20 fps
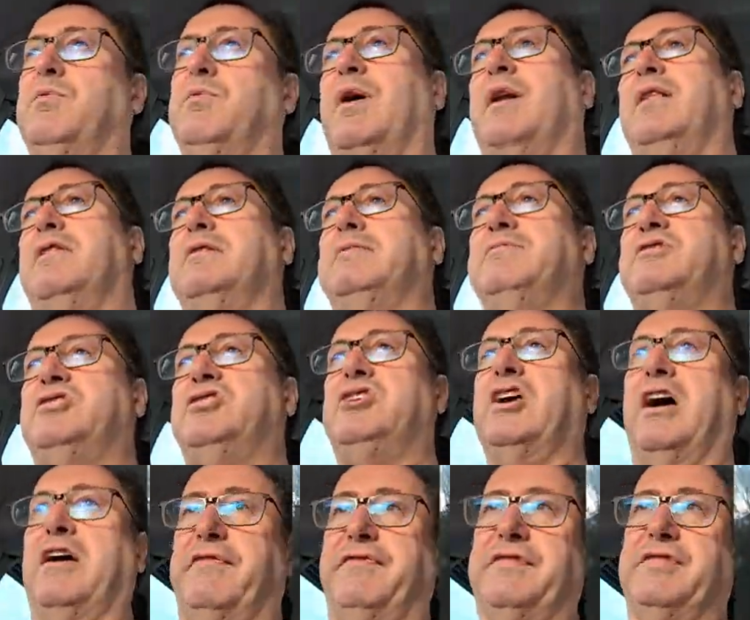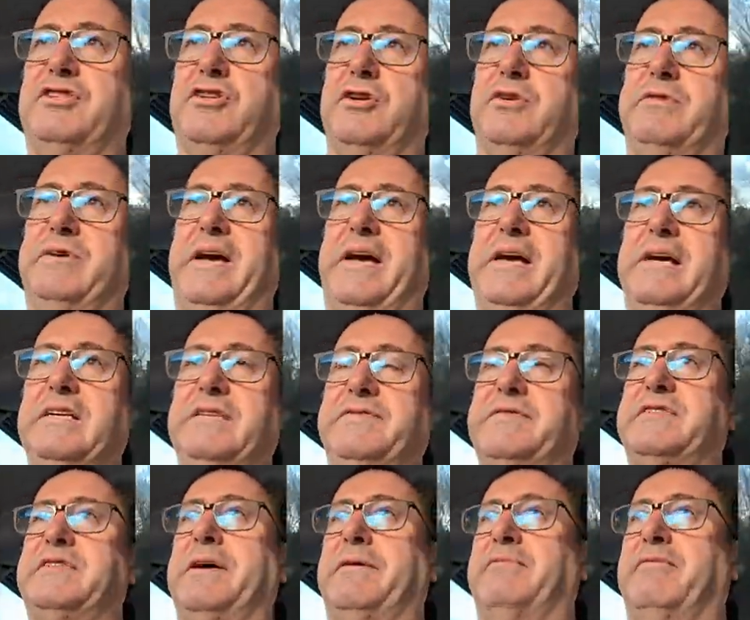One of them's shut for two years for
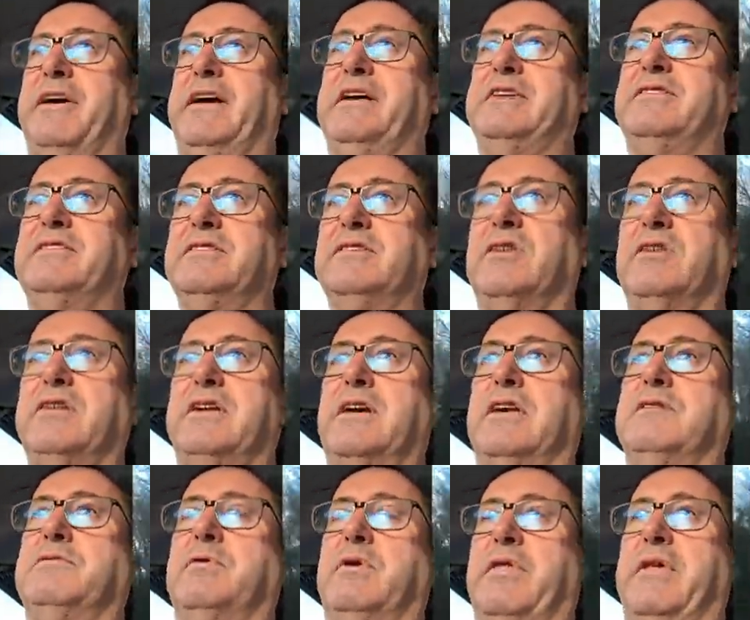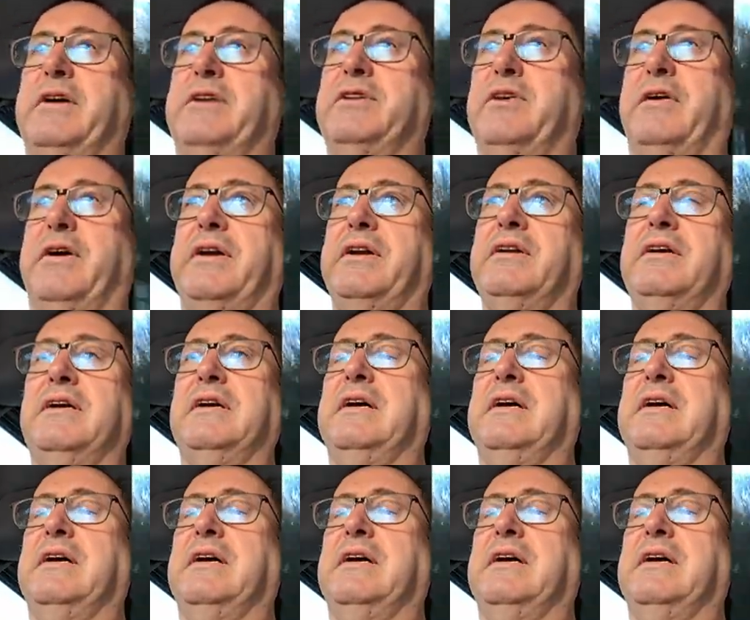some reason. God knows what they're doing.